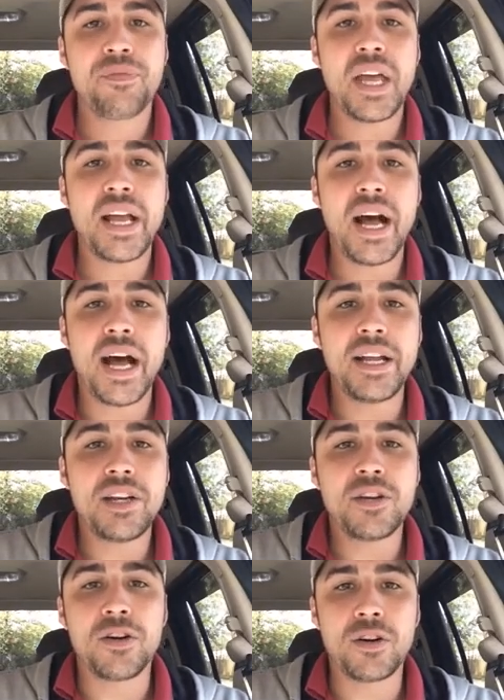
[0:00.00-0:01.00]
They got
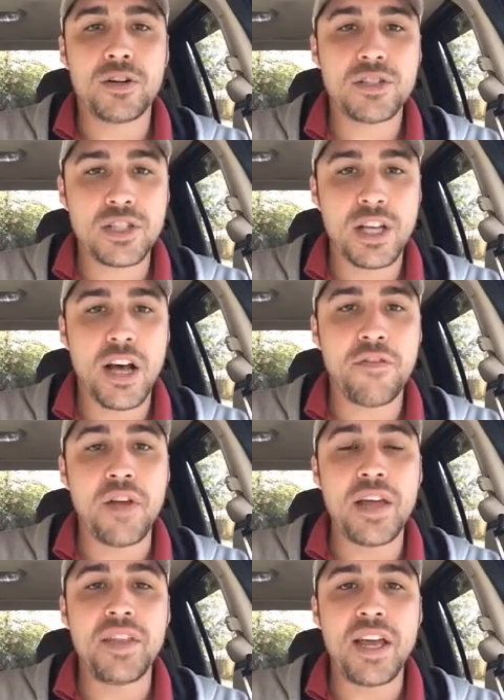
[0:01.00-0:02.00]
into her stuff
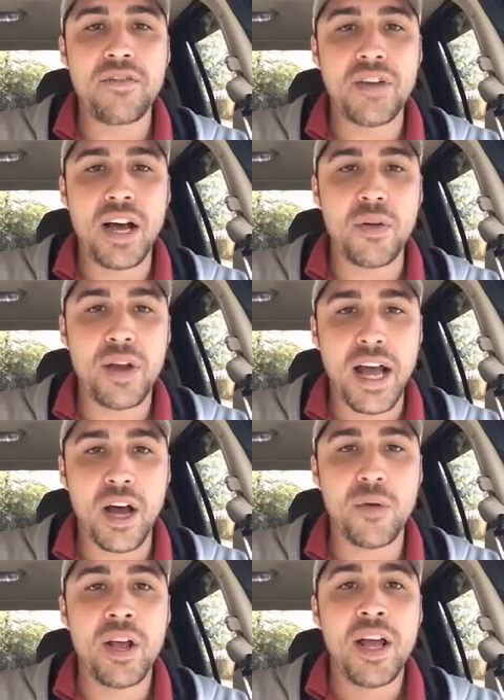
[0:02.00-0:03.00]
and they found
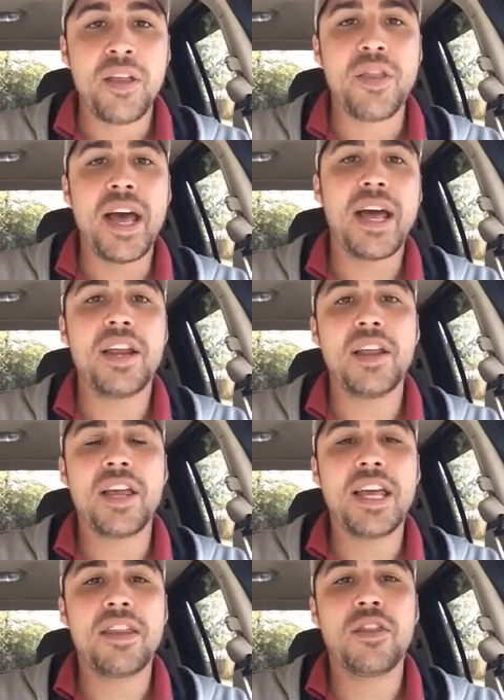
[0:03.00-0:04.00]
out that
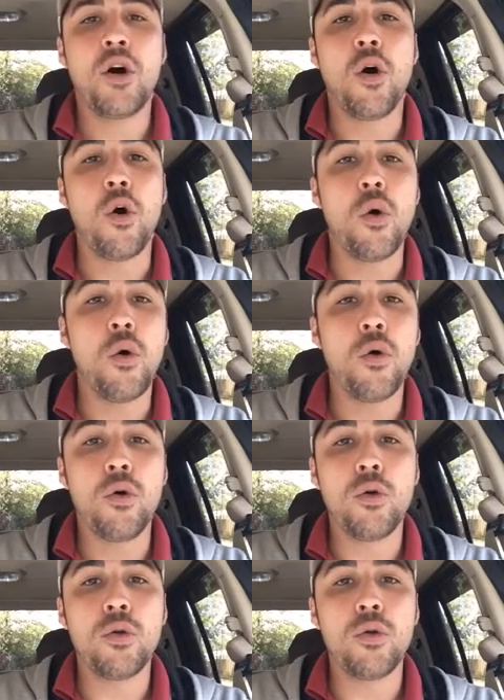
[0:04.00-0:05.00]
the
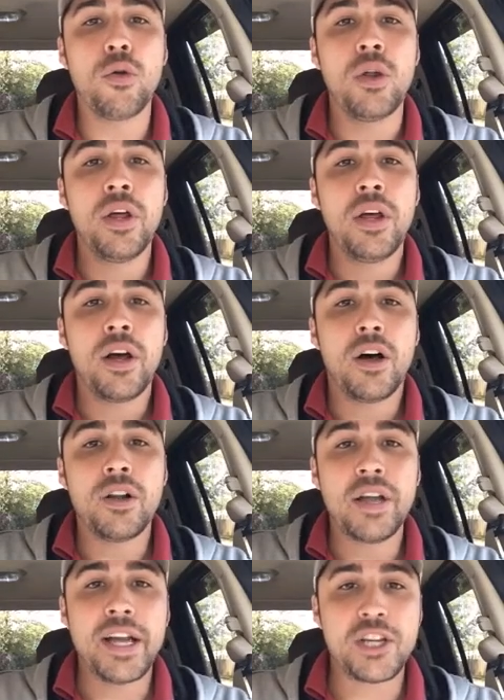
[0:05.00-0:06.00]
whole
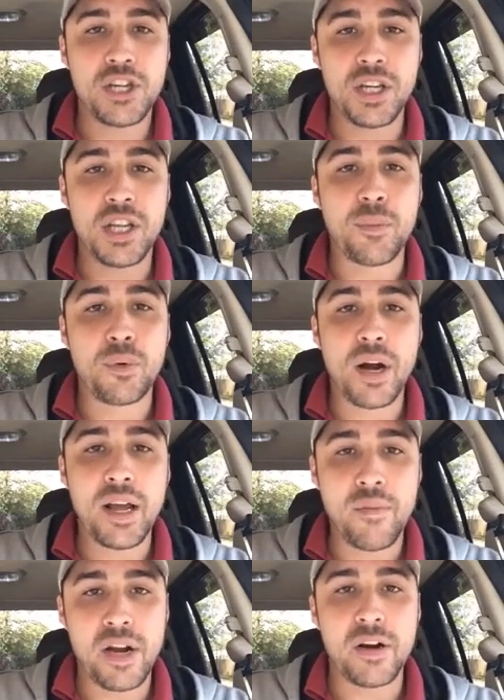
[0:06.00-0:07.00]
election, the
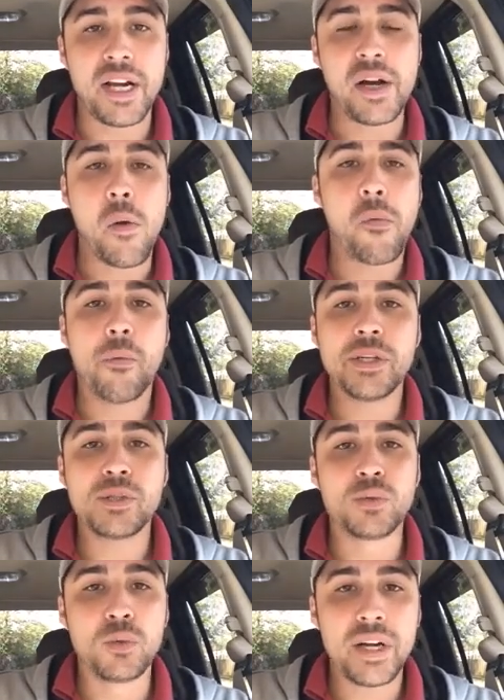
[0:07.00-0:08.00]
primary,
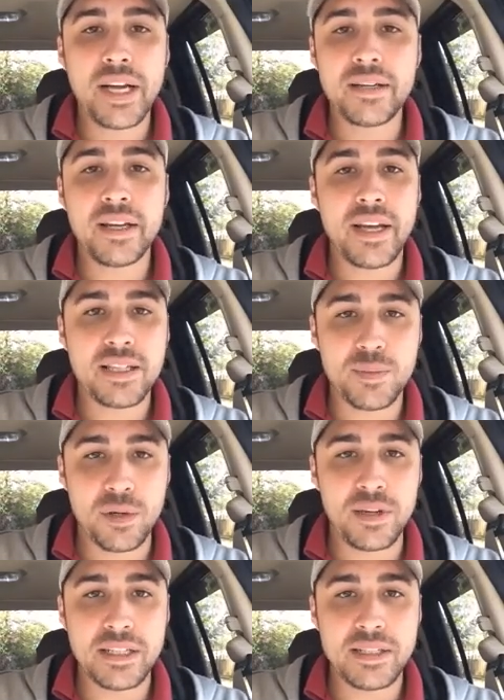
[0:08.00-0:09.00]
was rigged against Bernie